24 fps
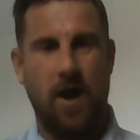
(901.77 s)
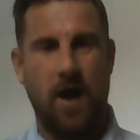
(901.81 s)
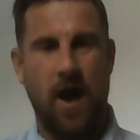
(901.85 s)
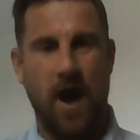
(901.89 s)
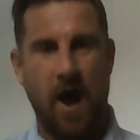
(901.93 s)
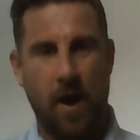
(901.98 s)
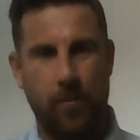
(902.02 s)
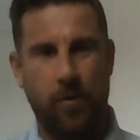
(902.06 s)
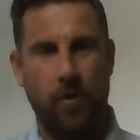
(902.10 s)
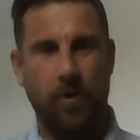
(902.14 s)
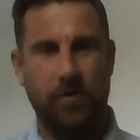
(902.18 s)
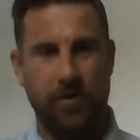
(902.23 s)

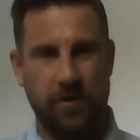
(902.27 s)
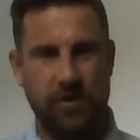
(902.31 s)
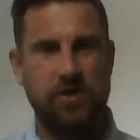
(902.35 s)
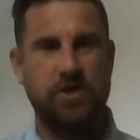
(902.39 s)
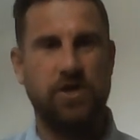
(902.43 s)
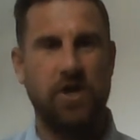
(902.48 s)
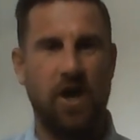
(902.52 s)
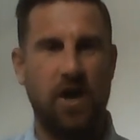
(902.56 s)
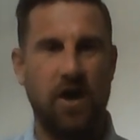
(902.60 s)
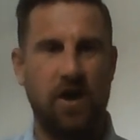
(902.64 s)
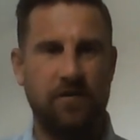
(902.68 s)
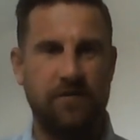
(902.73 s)
up on the
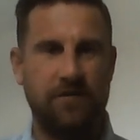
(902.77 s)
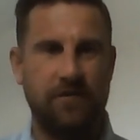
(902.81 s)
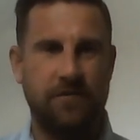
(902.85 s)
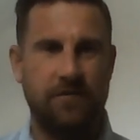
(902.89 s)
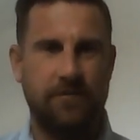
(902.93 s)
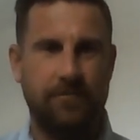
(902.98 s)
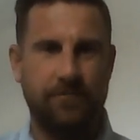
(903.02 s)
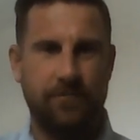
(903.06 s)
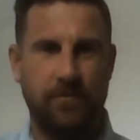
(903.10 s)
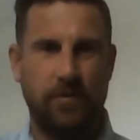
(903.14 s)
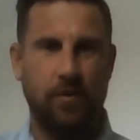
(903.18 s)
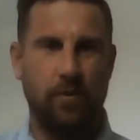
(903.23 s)
turf,
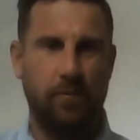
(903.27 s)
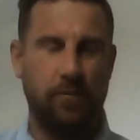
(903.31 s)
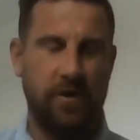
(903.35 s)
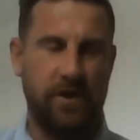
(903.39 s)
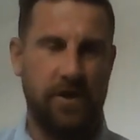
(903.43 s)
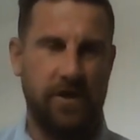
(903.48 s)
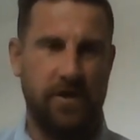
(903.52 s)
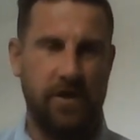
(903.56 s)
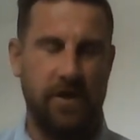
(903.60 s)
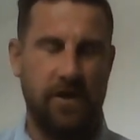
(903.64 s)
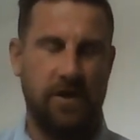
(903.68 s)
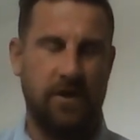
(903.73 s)

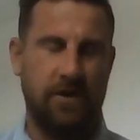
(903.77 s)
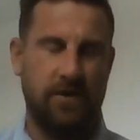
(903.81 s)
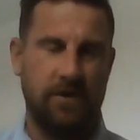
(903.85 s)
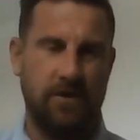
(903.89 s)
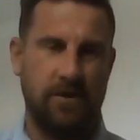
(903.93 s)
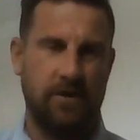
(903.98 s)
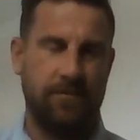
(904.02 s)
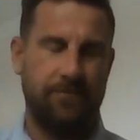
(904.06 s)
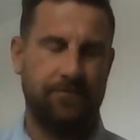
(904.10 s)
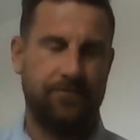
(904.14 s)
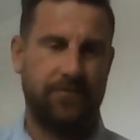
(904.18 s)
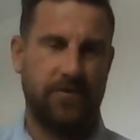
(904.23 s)
normally
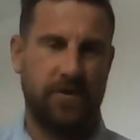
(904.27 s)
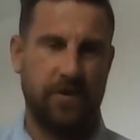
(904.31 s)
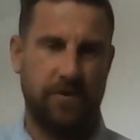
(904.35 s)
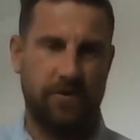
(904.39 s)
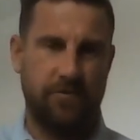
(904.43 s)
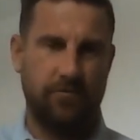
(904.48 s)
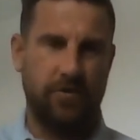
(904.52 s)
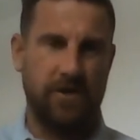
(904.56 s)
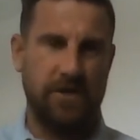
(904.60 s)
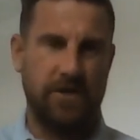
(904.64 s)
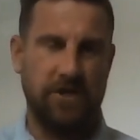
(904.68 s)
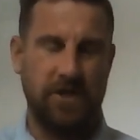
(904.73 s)
the
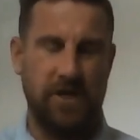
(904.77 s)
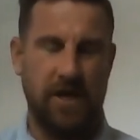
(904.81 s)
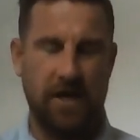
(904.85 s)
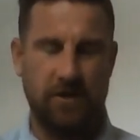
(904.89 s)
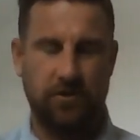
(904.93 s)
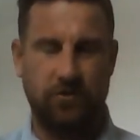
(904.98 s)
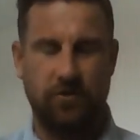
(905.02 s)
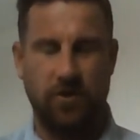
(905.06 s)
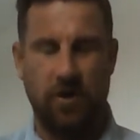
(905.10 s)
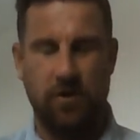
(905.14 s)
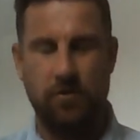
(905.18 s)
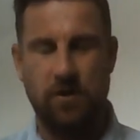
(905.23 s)
3G
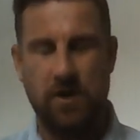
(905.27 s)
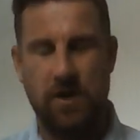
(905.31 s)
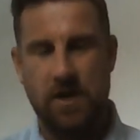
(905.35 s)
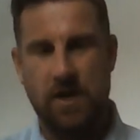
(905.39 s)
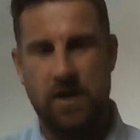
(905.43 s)
Astro.